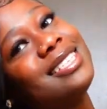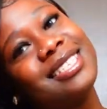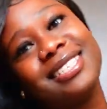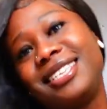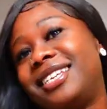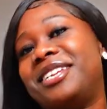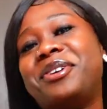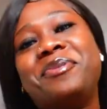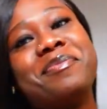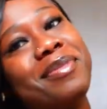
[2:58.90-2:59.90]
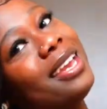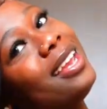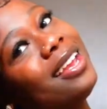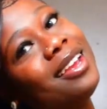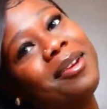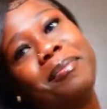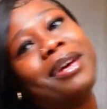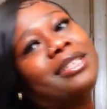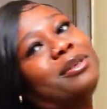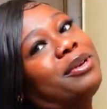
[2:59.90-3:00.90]
is the new me.
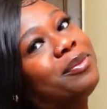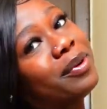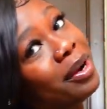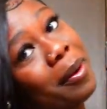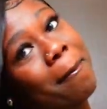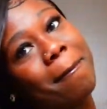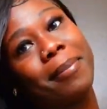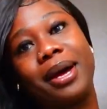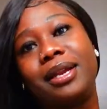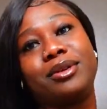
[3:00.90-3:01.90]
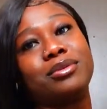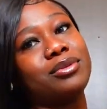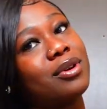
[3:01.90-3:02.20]
About to be wearing bundles